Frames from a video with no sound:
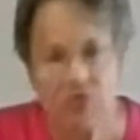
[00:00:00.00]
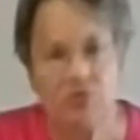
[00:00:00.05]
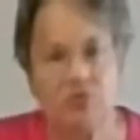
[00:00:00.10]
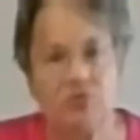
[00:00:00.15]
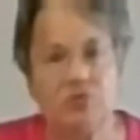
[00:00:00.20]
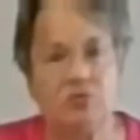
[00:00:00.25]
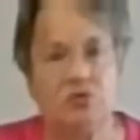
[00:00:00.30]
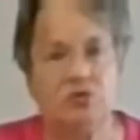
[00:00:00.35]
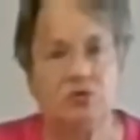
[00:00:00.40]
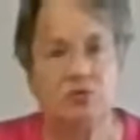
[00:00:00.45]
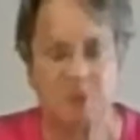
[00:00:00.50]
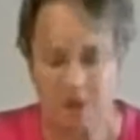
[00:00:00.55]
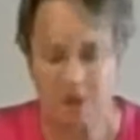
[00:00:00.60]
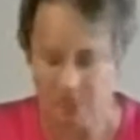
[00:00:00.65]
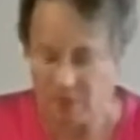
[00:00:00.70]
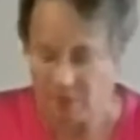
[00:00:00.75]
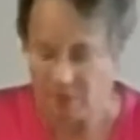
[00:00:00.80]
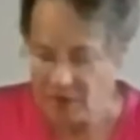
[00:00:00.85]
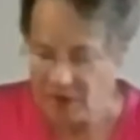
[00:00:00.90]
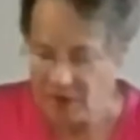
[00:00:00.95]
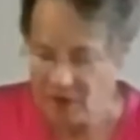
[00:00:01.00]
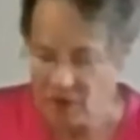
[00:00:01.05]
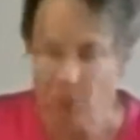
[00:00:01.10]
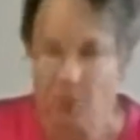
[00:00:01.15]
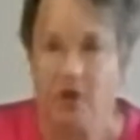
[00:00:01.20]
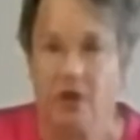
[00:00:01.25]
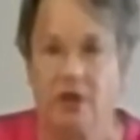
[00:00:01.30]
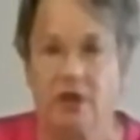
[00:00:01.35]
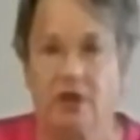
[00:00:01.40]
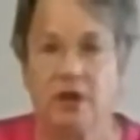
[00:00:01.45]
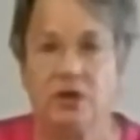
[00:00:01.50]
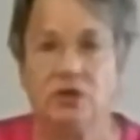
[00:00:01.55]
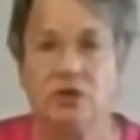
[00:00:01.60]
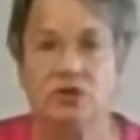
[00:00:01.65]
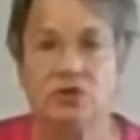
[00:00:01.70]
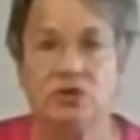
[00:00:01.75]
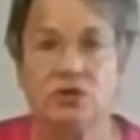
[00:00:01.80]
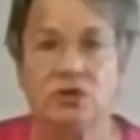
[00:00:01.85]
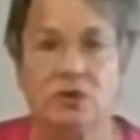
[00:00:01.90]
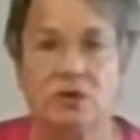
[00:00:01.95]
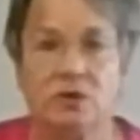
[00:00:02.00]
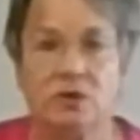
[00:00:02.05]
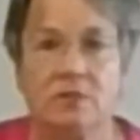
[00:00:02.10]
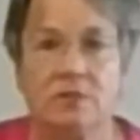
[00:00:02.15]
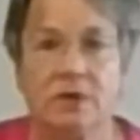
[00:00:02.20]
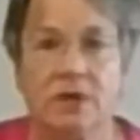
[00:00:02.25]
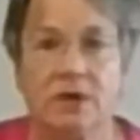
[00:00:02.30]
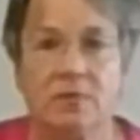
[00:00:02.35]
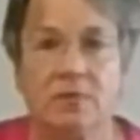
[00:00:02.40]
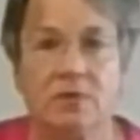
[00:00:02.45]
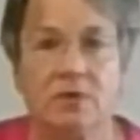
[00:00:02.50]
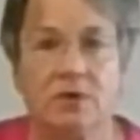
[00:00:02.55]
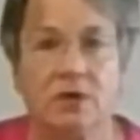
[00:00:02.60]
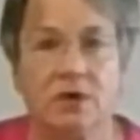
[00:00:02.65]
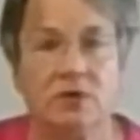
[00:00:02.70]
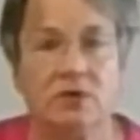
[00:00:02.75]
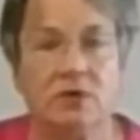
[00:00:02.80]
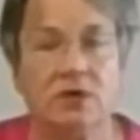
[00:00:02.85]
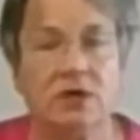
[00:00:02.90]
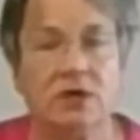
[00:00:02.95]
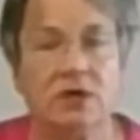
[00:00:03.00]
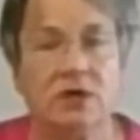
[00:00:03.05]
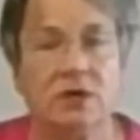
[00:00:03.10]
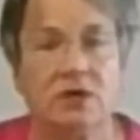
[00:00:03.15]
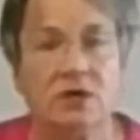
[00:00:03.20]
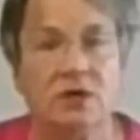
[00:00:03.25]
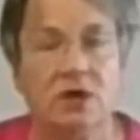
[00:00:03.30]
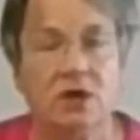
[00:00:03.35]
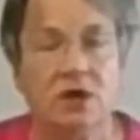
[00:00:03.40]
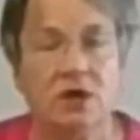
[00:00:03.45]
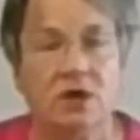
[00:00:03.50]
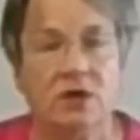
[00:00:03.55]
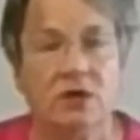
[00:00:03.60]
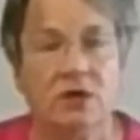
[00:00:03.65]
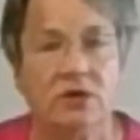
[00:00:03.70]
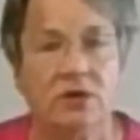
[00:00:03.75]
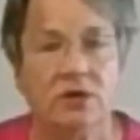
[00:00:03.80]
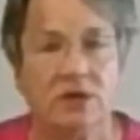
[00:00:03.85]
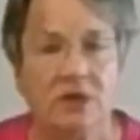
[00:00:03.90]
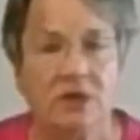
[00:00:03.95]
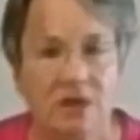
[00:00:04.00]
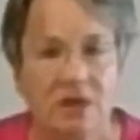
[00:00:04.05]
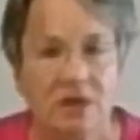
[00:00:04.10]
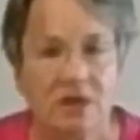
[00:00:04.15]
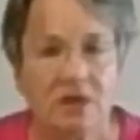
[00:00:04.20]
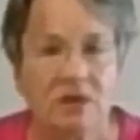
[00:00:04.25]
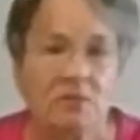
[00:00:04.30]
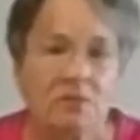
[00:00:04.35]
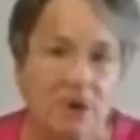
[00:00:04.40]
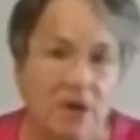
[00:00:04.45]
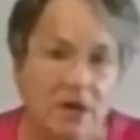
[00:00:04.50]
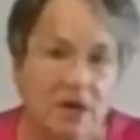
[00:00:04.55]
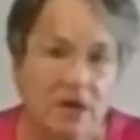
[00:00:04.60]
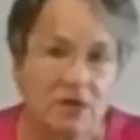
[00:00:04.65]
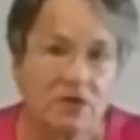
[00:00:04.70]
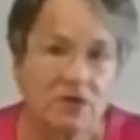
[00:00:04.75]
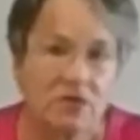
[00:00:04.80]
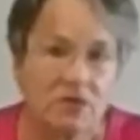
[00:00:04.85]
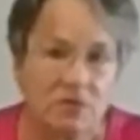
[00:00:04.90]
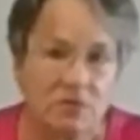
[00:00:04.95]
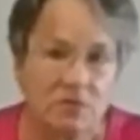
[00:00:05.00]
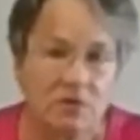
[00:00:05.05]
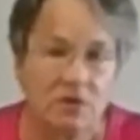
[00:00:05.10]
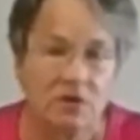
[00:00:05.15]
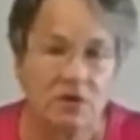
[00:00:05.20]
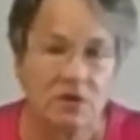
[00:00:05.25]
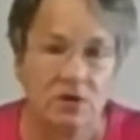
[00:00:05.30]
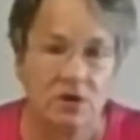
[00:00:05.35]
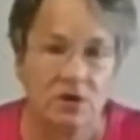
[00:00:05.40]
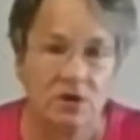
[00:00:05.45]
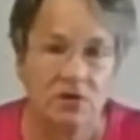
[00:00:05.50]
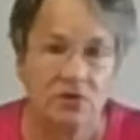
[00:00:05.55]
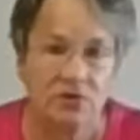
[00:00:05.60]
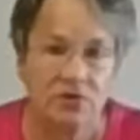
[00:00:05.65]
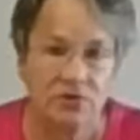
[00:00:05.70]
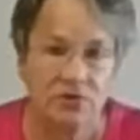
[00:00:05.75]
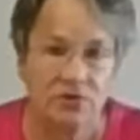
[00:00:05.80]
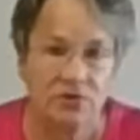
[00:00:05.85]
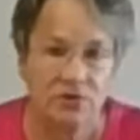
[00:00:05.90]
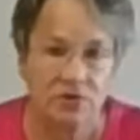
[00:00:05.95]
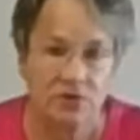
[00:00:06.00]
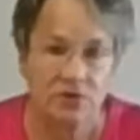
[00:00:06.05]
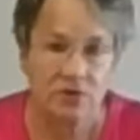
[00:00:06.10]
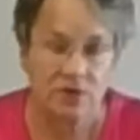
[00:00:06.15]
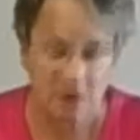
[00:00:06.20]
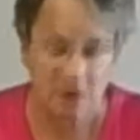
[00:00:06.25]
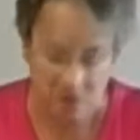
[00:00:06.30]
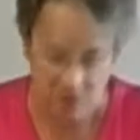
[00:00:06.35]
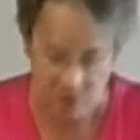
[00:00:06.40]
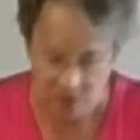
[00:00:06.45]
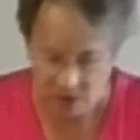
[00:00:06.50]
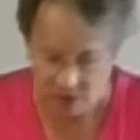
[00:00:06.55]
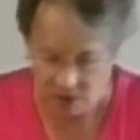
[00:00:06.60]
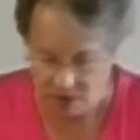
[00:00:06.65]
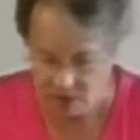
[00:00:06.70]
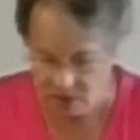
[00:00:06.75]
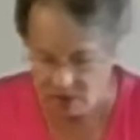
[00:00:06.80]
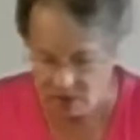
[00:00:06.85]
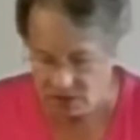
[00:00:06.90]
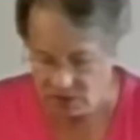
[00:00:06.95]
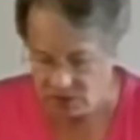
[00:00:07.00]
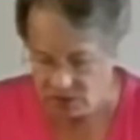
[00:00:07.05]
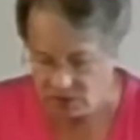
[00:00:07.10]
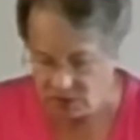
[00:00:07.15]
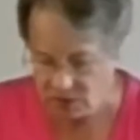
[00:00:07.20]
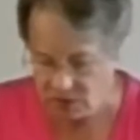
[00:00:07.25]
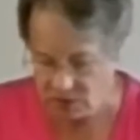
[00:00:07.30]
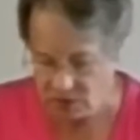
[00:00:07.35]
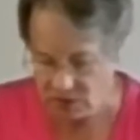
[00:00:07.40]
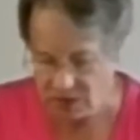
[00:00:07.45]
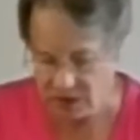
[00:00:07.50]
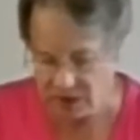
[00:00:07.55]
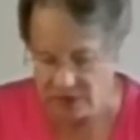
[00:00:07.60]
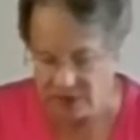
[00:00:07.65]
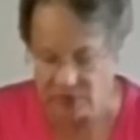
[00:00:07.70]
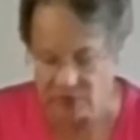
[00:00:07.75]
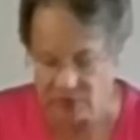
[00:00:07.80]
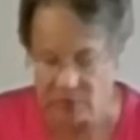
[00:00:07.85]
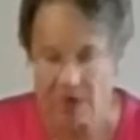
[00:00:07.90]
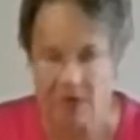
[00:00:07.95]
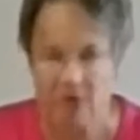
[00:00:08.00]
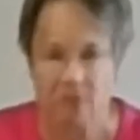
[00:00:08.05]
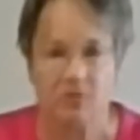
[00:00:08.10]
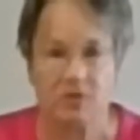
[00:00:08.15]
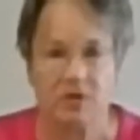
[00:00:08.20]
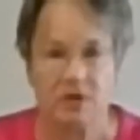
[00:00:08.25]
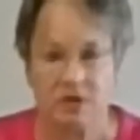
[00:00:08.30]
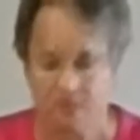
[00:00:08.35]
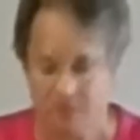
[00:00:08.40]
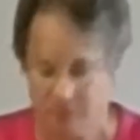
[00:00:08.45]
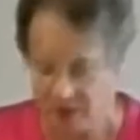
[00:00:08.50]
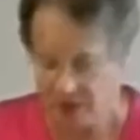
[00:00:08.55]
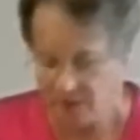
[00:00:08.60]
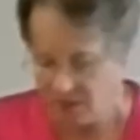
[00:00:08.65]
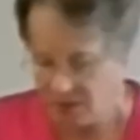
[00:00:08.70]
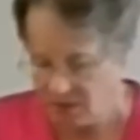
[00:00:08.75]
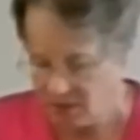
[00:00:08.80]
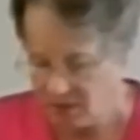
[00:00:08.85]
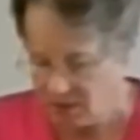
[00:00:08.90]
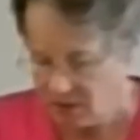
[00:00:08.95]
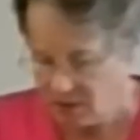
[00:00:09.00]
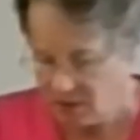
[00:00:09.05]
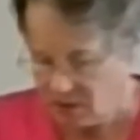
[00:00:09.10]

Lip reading: use newspaper, by the way, as your paper underlayer. The ink might smear onto your artwork. So you want to have some kind of plain paper.